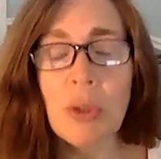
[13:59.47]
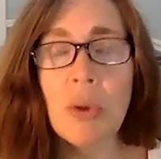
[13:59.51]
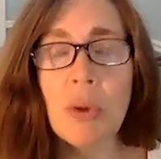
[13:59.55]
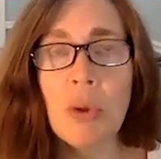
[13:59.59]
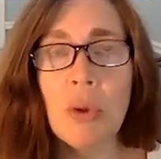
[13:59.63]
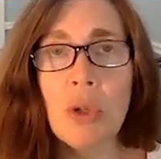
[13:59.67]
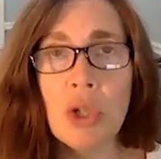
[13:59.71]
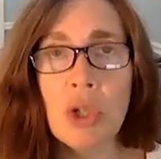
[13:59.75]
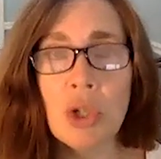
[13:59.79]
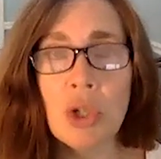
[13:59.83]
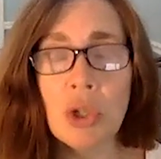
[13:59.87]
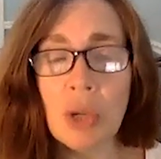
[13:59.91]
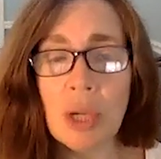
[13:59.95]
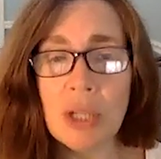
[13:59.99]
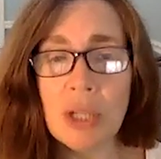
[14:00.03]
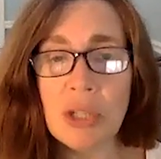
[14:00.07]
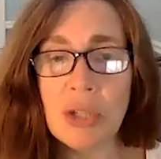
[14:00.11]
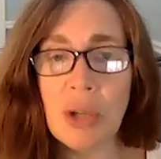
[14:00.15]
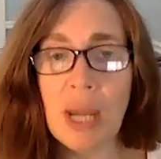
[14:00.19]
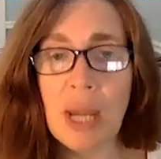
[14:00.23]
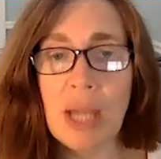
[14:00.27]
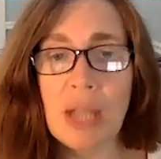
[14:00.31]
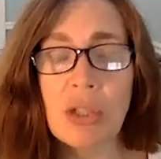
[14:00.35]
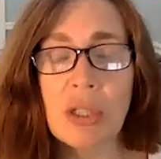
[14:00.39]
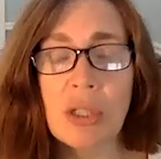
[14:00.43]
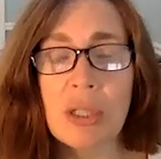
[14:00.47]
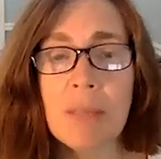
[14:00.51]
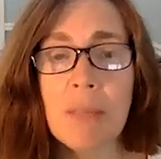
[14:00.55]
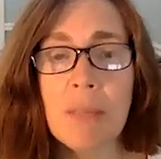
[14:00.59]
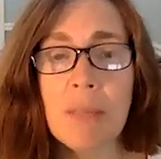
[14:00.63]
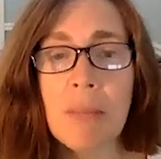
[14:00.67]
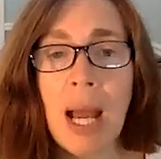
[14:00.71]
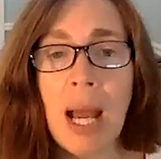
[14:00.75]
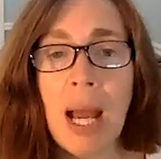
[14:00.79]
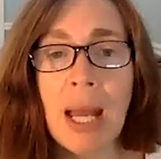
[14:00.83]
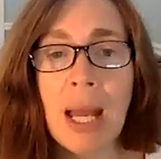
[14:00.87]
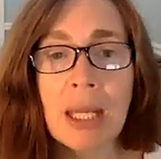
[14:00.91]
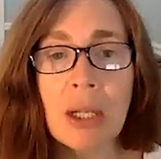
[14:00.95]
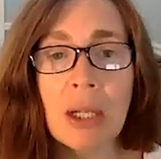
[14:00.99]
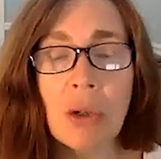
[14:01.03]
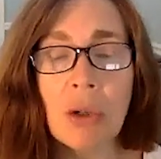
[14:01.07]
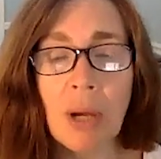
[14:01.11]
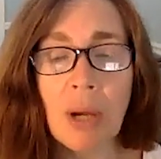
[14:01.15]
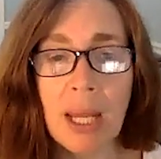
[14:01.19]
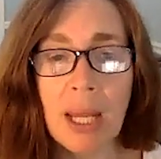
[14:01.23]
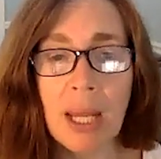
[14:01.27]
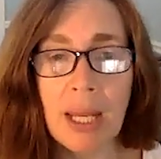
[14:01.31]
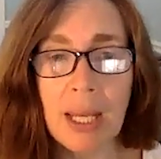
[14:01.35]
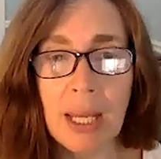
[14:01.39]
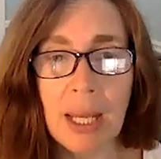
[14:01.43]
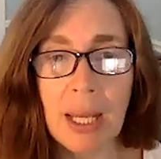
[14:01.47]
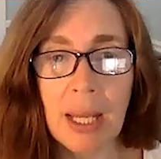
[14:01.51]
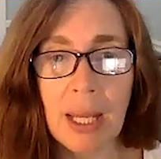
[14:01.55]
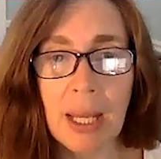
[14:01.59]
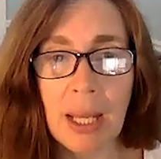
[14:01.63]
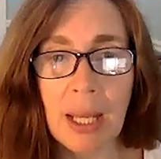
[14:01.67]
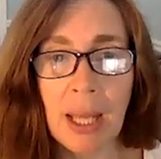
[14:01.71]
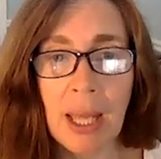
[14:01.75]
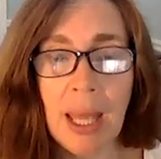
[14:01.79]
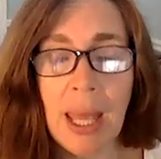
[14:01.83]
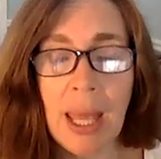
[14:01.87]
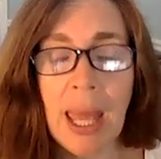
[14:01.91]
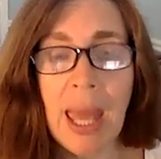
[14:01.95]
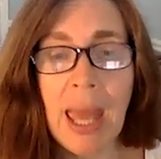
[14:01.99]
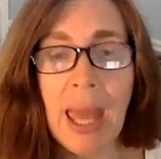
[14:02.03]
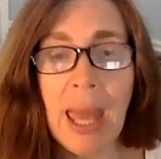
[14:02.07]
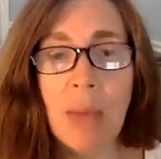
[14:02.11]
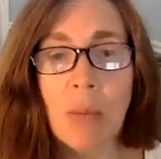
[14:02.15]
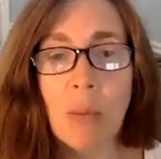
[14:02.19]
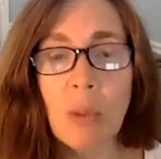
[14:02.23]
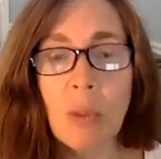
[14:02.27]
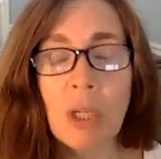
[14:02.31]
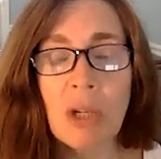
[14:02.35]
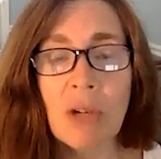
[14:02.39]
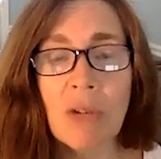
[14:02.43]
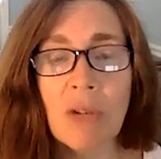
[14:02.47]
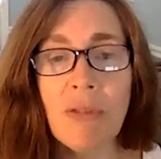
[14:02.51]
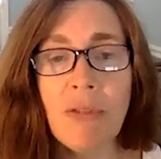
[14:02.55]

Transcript: neurons are actually migrating and we are